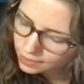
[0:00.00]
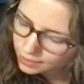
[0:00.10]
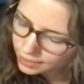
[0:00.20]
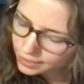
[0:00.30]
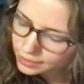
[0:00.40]

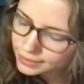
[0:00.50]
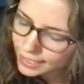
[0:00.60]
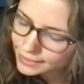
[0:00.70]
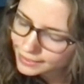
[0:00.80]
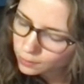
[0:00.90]
I can
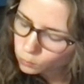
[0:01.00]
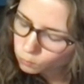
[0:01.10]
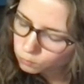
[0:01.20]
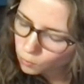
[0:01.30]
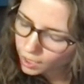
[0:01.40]
sense it
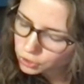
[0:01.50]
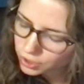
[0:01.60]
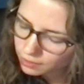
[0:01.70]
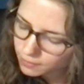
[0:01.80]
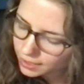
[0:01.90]

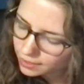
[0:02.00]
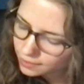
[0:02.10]
watching me.